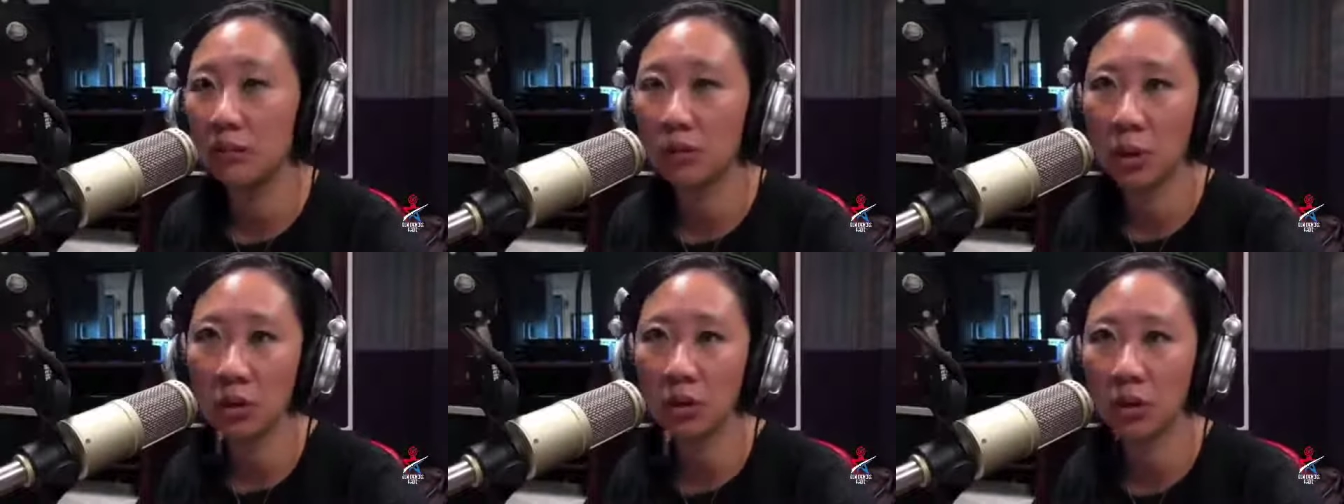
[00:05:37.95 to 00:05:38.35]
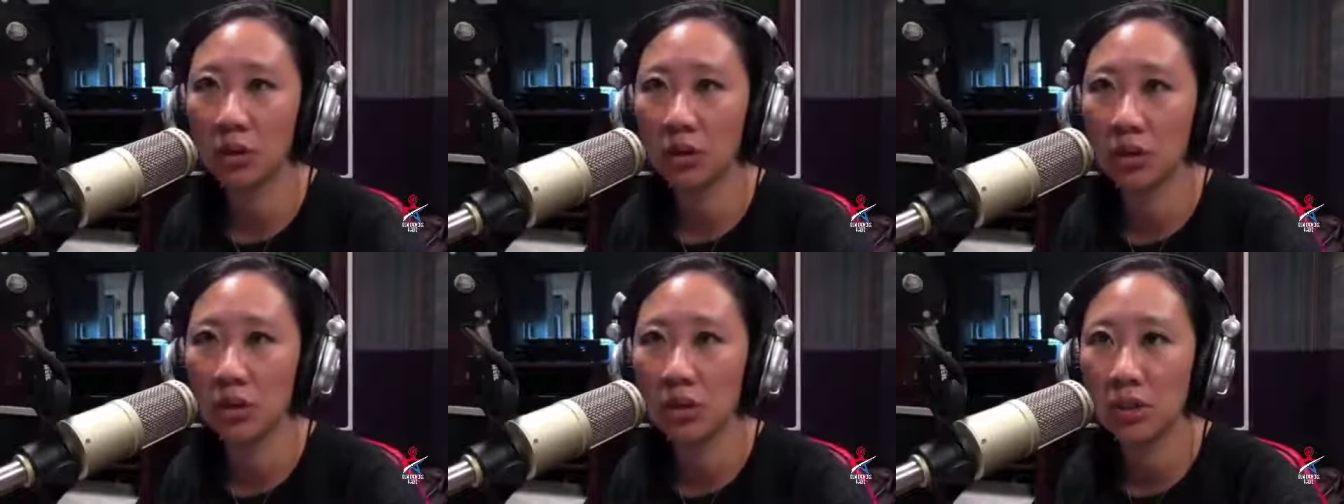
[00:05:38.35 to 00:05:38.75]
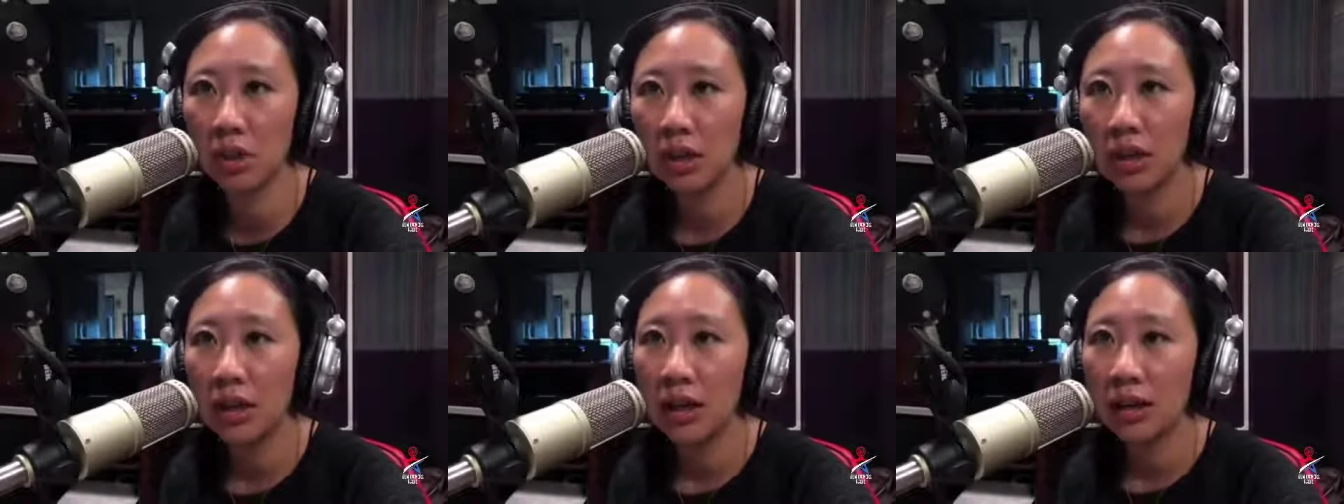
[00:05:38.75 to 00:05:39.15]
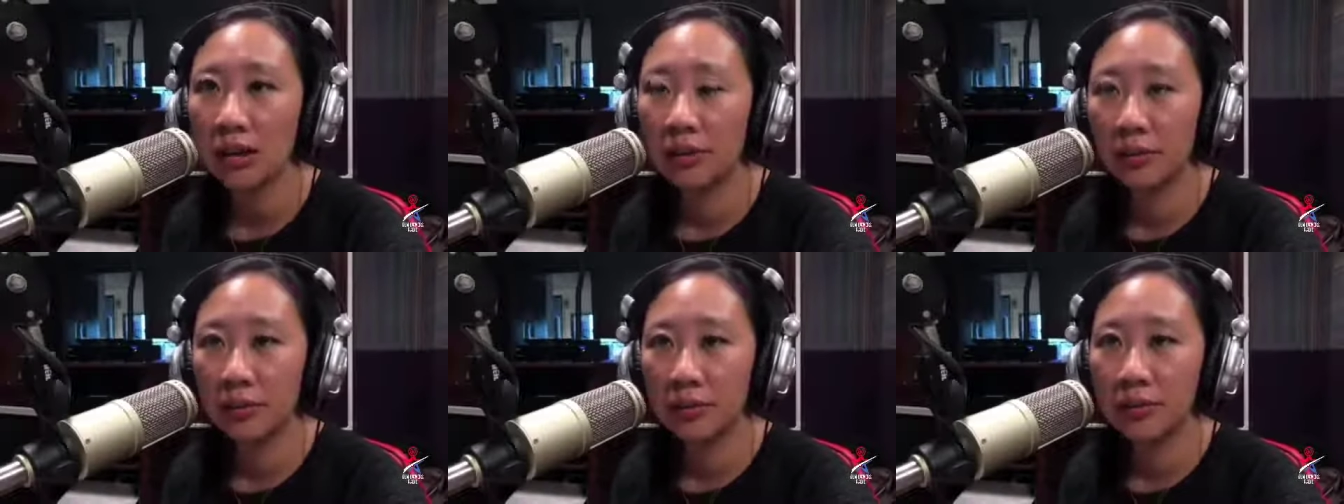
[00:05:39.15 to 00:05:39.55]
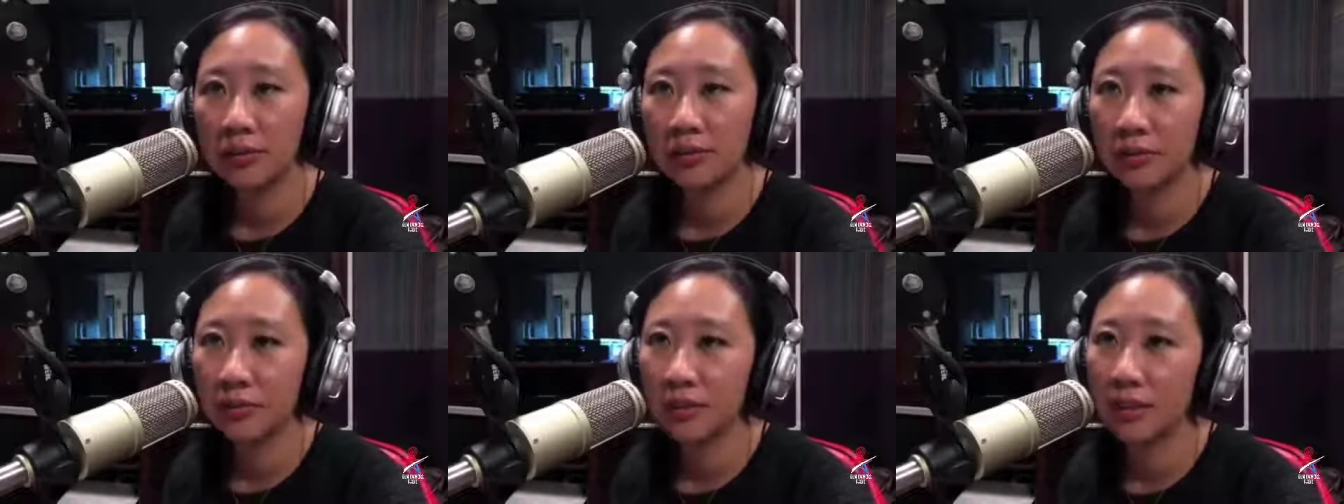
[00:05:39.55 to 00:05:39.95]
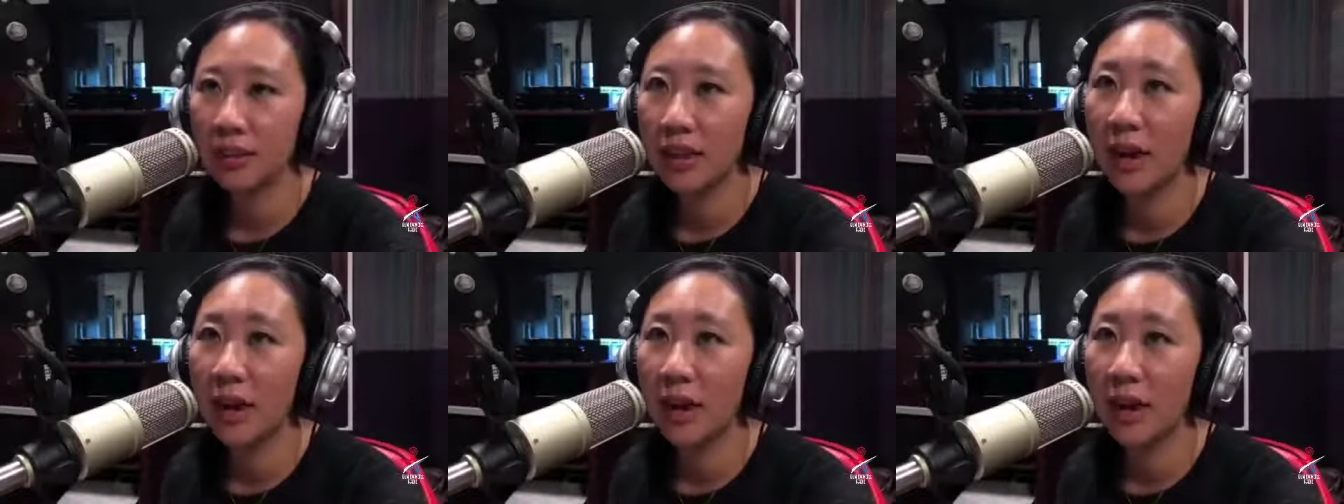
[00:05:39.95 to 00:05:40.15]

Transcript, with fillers: voters. How rewarding was that?